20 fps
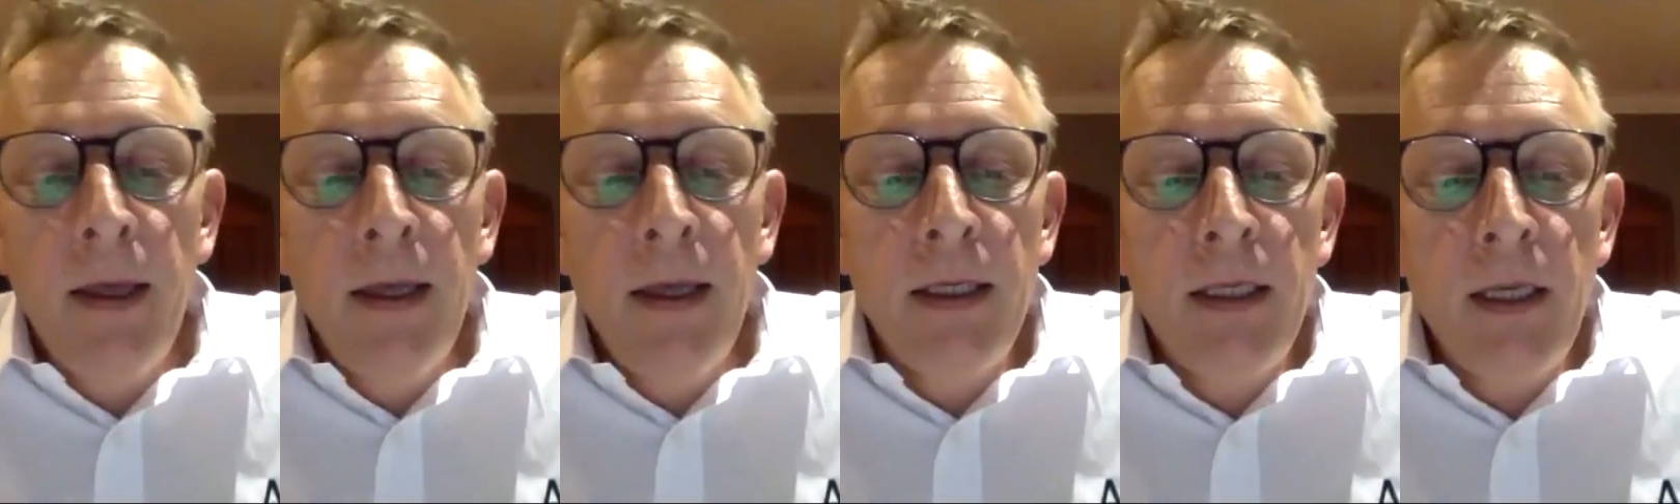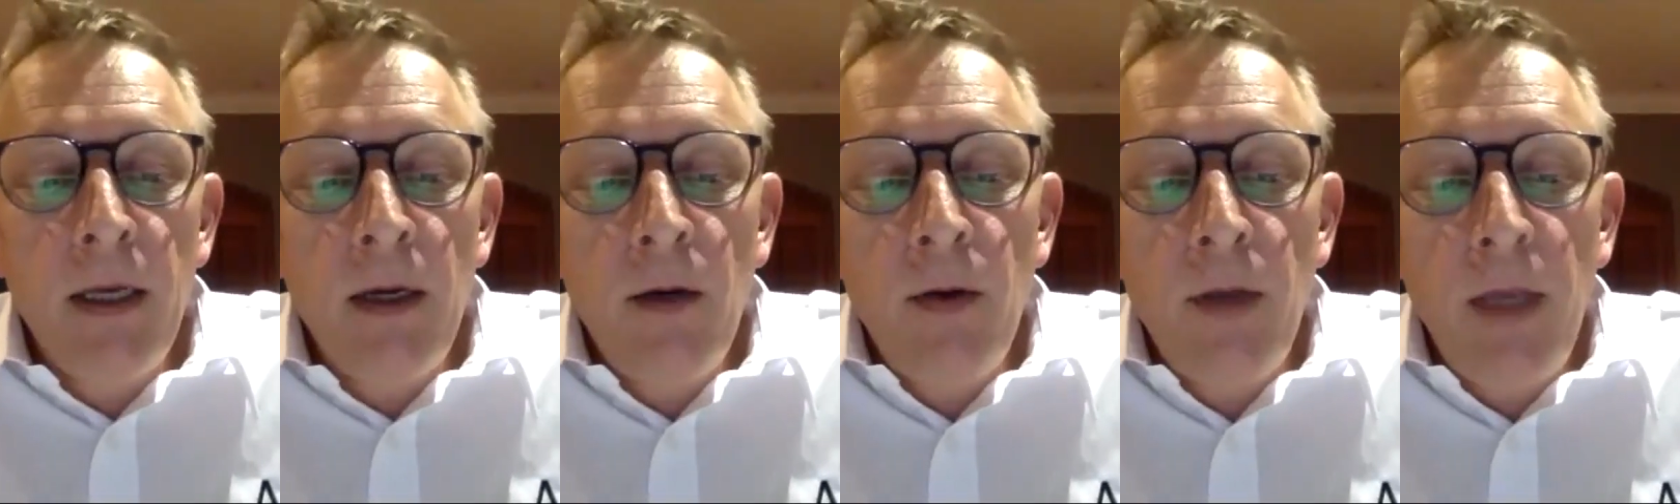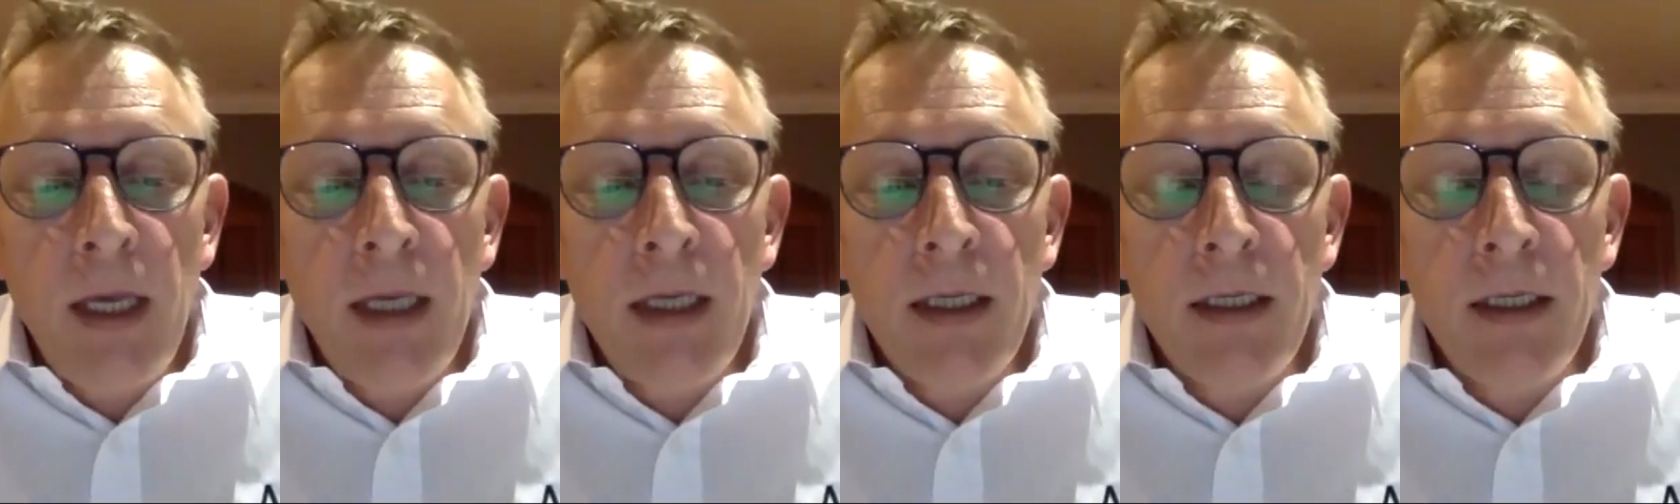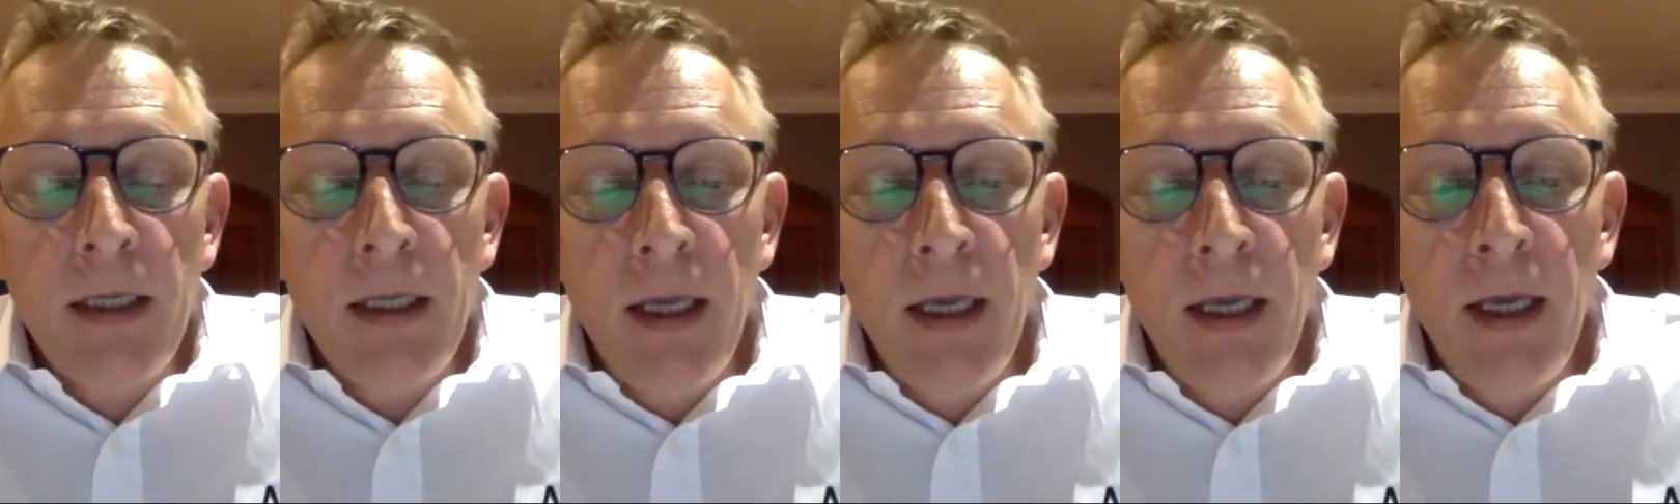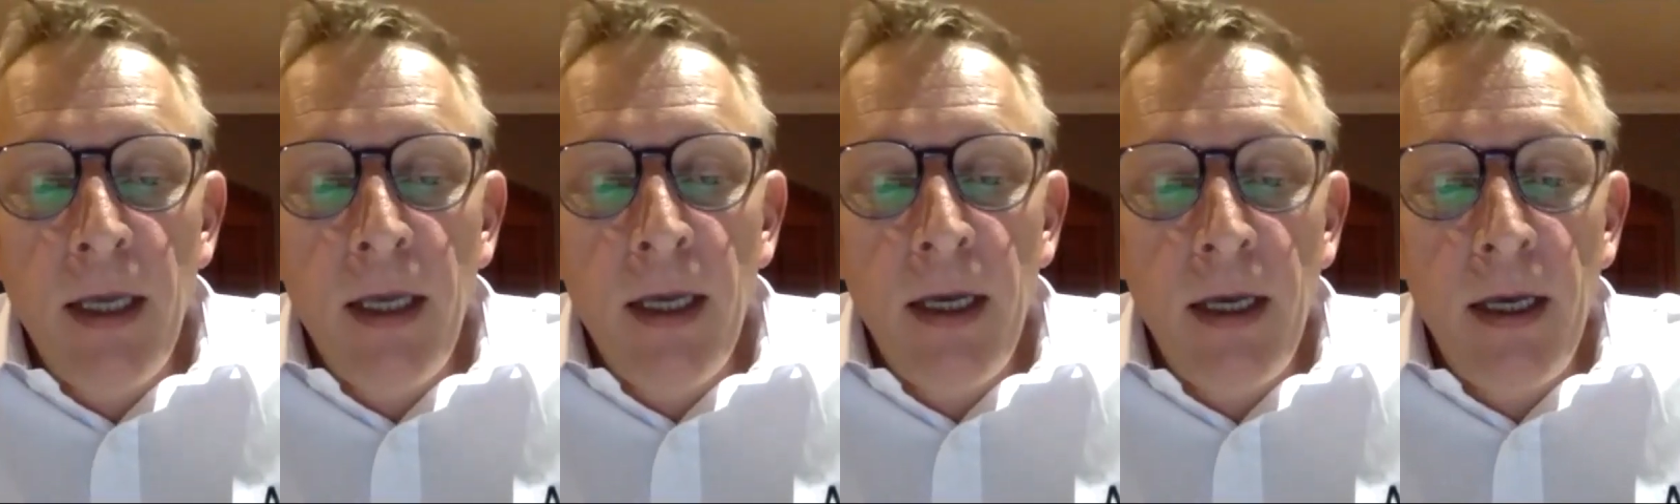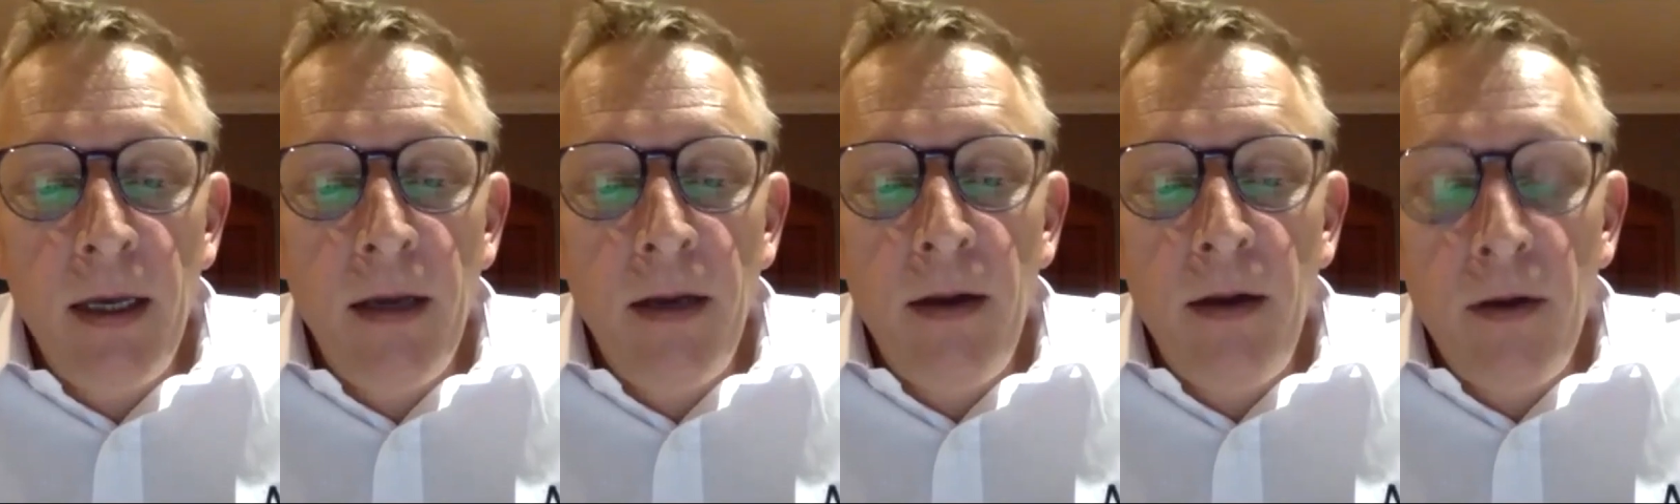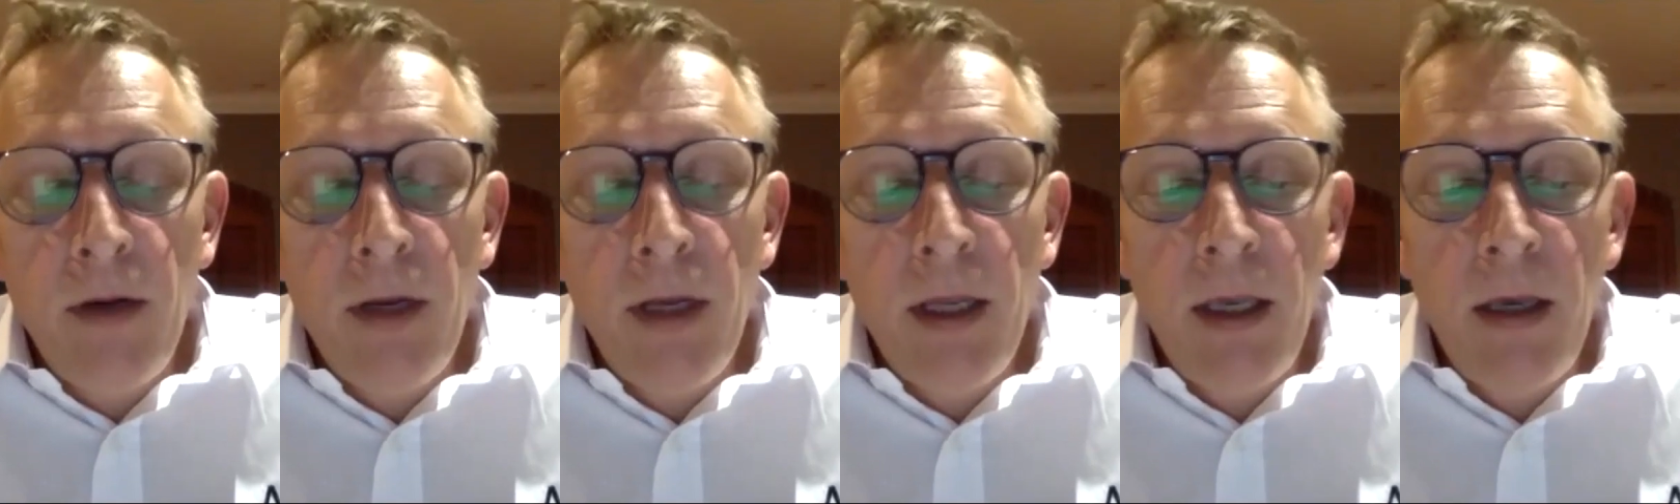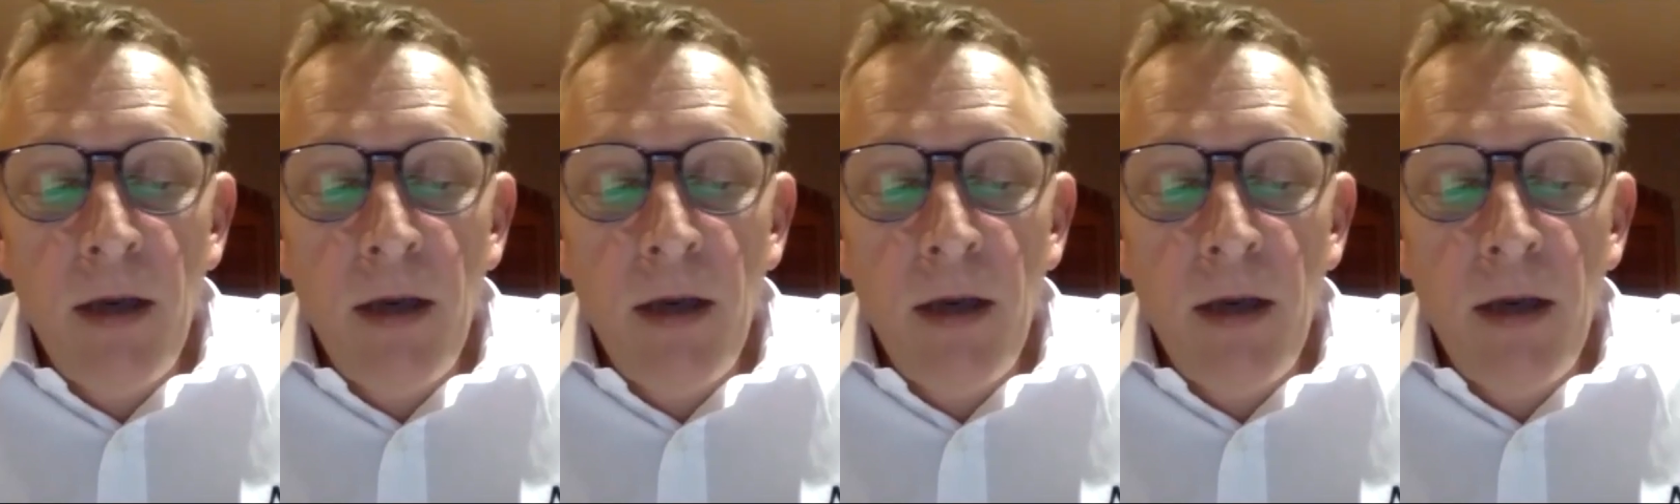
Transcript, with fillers: So yes, look at